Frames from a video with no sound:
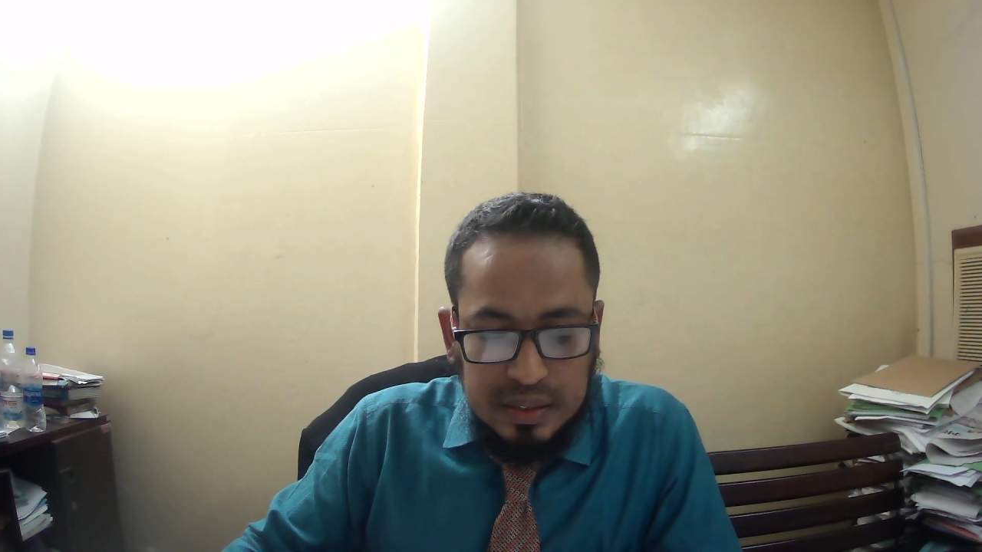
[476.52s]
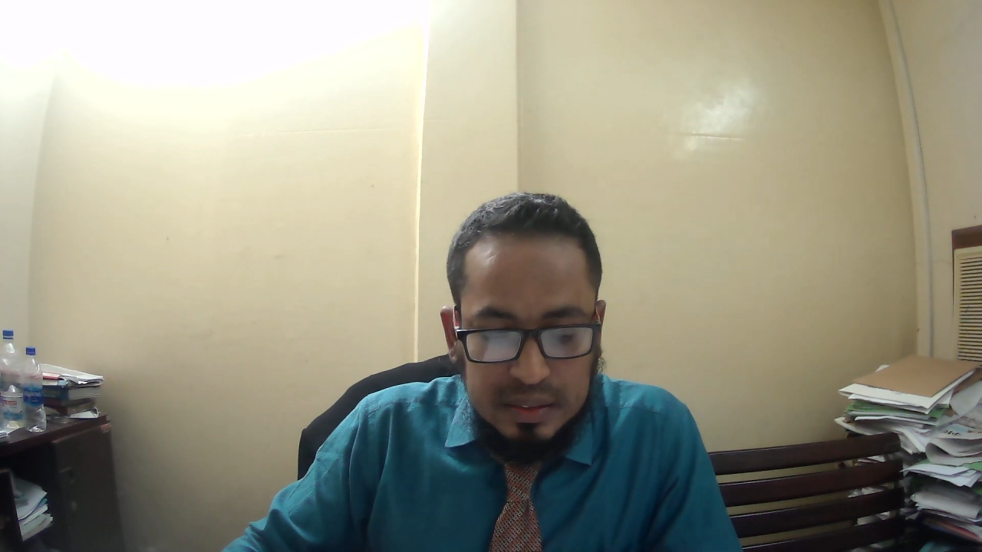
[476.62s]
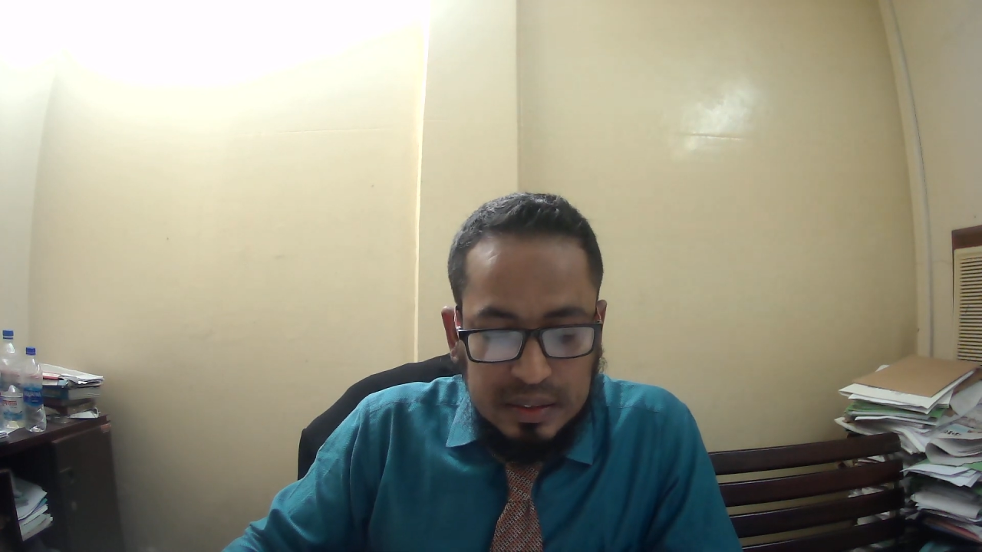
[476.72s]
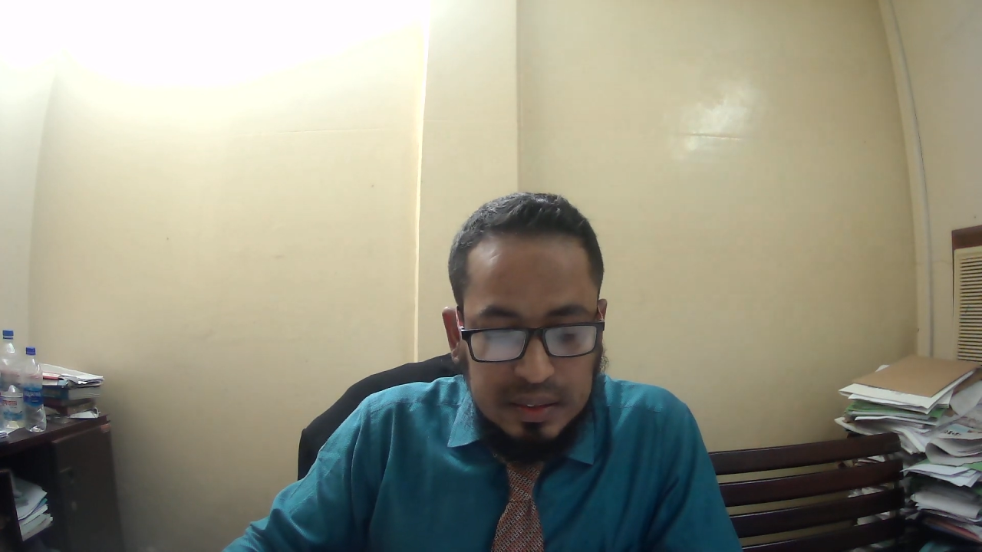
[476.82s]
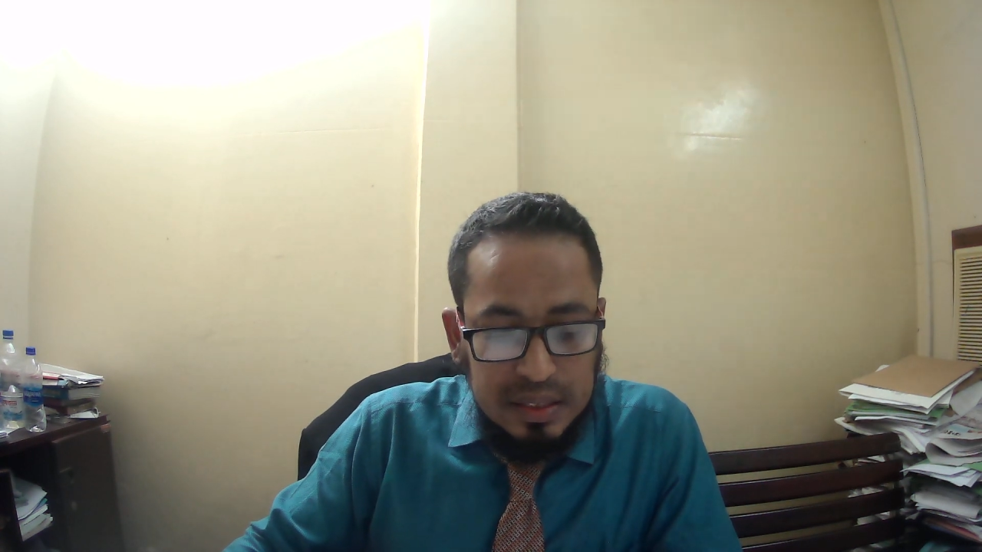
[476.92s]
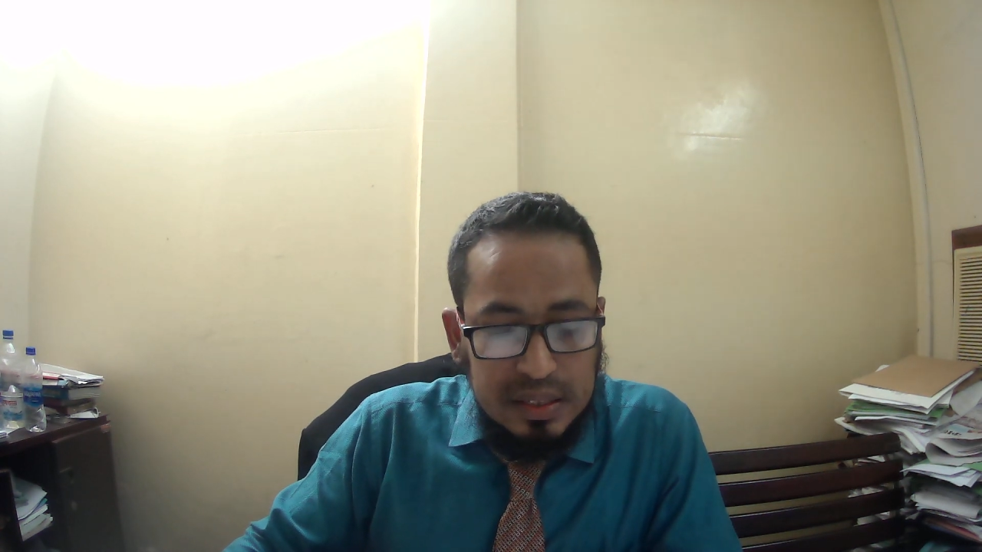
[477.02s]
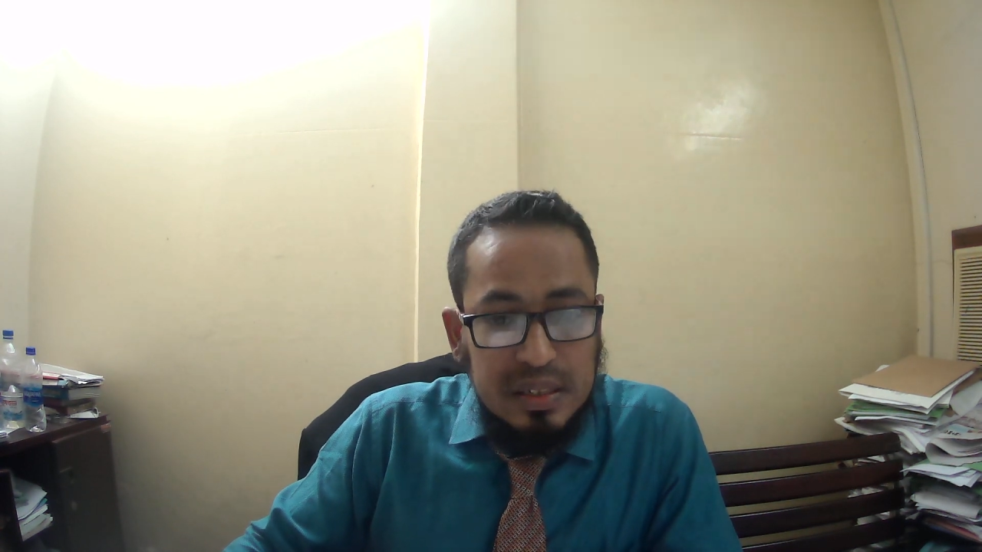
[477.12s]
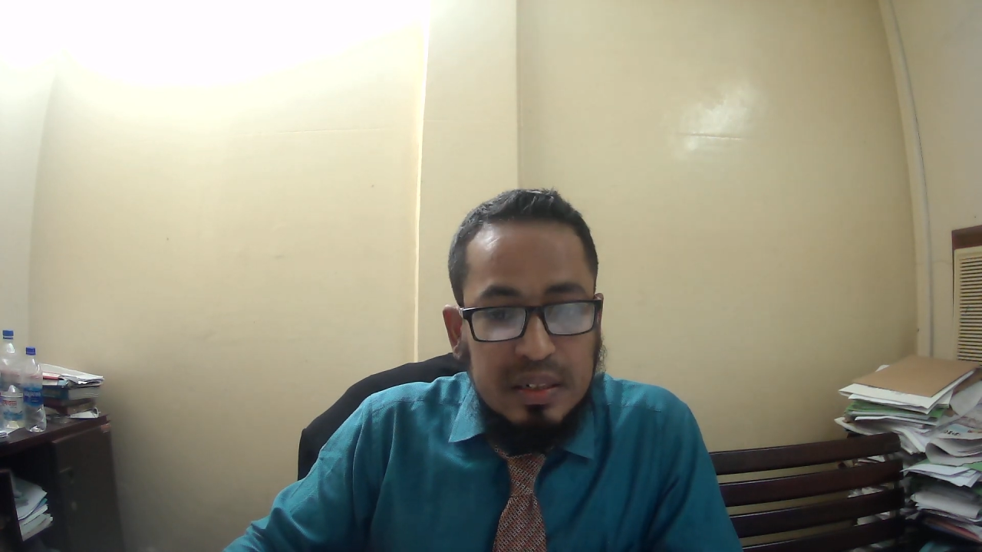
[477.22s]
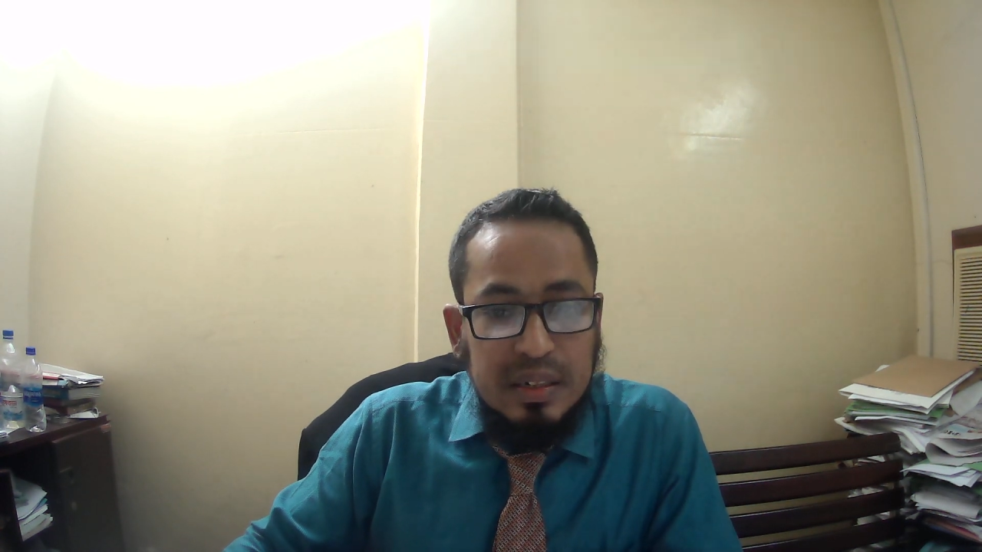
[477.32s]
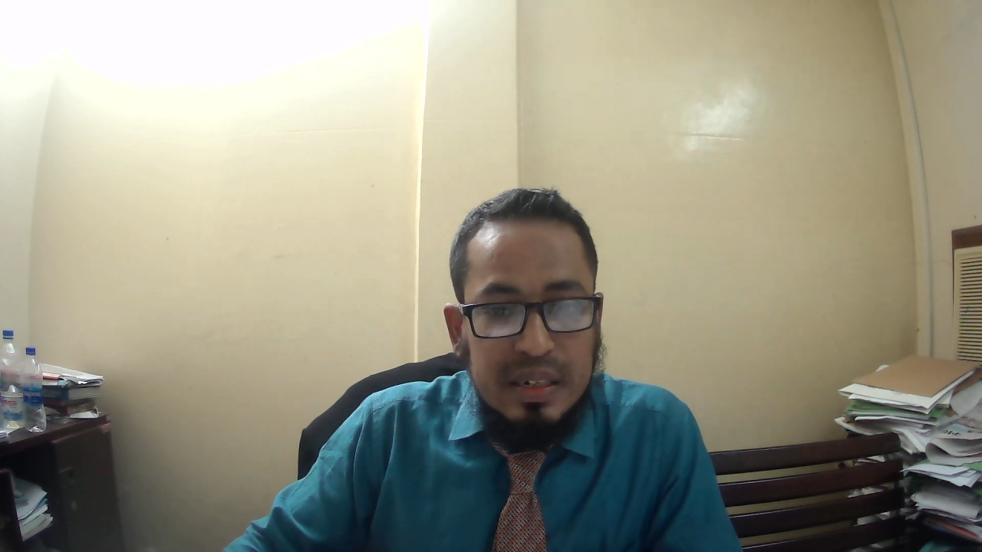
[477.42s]
This
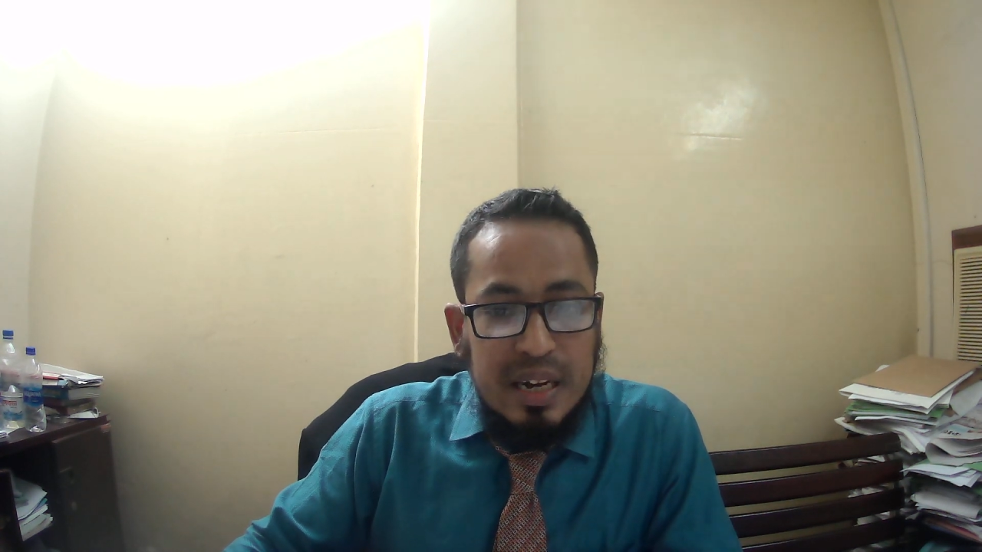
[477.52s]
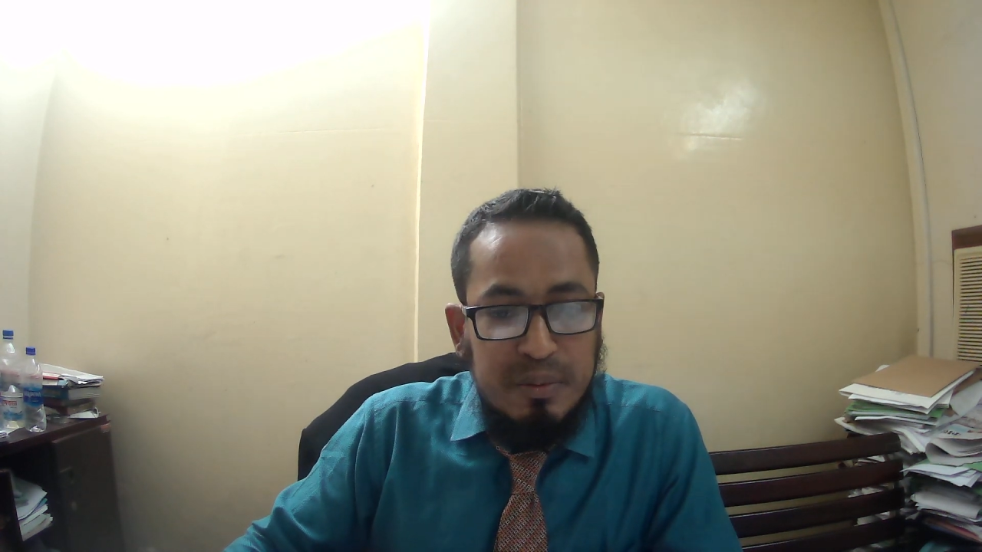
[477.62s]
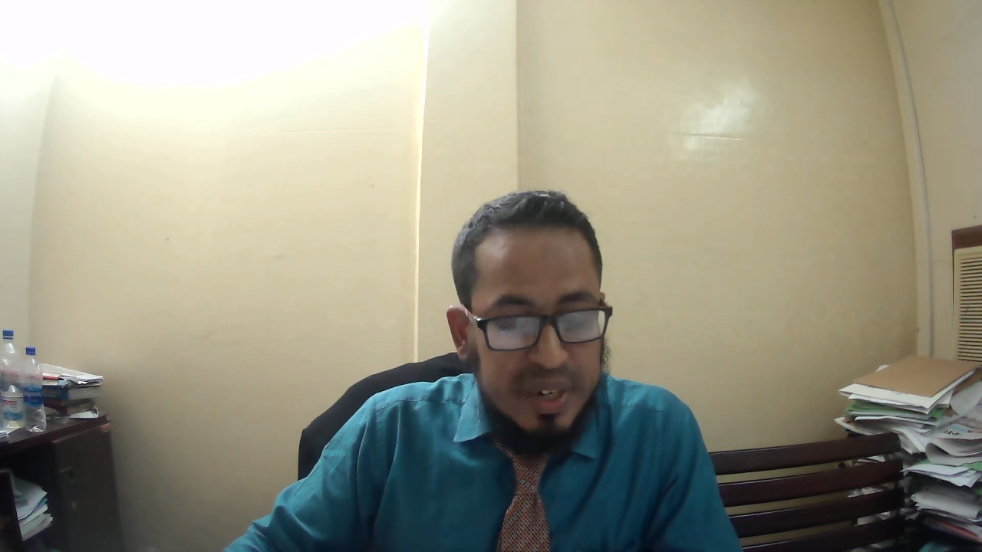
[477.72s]
is can